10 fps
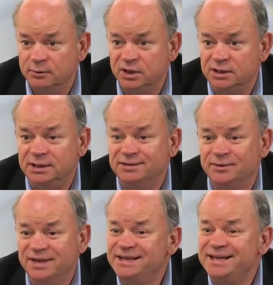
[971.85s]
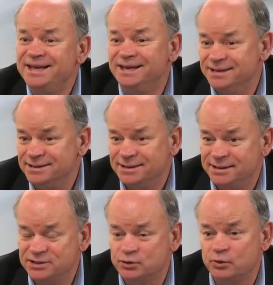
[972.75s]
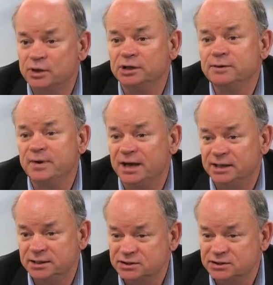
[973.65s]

But if, in the end, he's really mad,